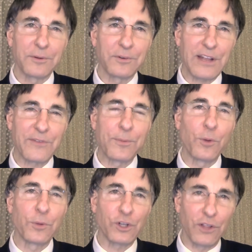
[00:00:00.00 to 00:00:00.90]
David
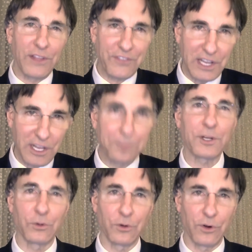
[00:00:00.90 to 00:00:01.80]
Bohm would call that the
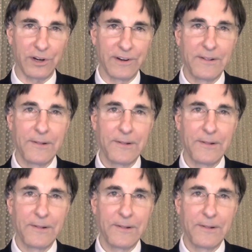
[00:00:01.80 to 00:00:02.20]
implicate order.